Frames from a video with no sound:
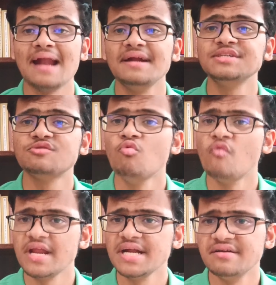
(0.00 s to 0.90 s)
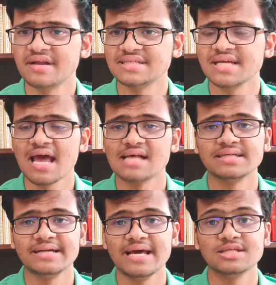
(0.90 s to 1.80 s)
and it's very interesting as
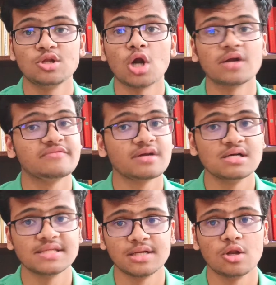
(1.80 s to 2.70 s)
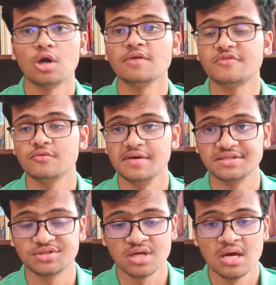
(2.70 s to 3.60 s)
it takes a lot of turns and a lot of
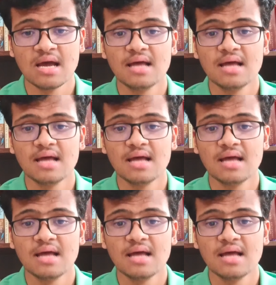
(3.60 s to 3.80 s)
twists.